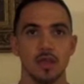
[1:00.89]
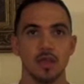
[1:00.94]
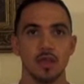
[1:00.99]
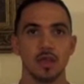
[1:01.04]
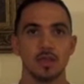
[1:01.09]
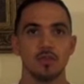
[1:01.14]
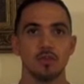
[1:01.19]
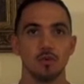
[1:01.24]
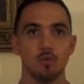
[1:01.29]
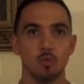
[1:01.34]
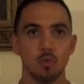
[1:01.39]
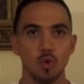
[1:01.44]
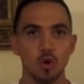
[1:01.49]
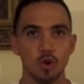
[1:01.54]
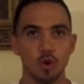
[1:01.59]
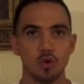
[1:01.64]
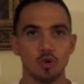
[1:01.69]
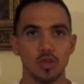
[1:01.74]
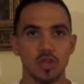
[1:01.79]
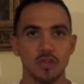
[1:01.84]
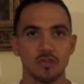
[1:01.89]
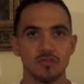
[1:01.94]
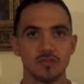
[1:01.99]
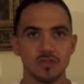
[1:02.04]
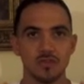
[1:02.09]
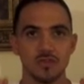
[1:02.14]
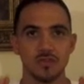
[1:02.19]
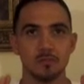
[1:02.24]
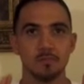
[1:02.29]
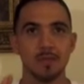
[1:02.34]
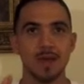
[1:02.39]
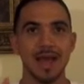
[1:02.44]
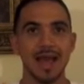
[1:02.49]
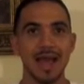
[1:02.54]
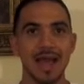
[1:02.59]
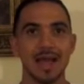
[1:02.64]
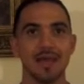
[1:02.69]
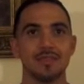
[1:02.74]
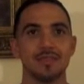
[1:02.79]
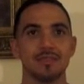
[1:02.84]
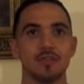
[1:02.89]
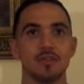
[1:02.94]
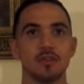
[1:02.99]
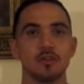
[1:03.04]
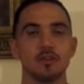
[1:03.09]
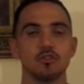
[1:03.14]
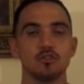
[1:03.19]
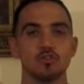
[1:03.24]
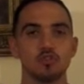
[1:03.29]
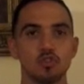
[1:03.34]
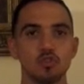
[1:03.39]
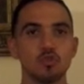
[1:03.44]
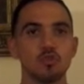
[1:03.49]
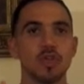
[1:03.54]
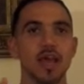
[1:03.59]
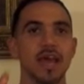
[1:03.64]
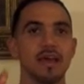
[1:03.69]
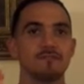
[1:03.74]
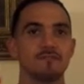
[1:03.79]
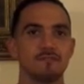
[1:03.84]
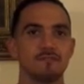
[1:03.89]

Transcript: And the Word gives us a path to that